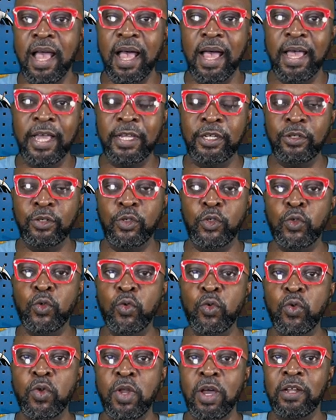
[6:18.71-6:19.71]
and
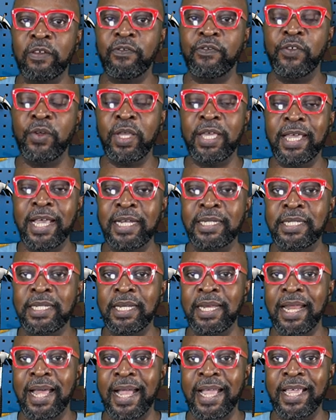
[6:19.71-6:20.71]
do not forget to
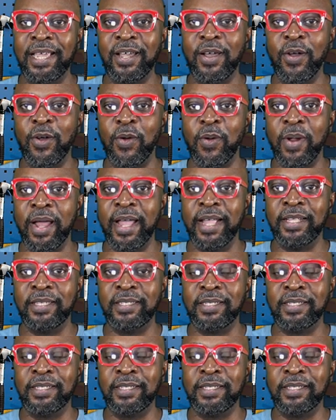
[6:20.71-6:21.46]
like, all right?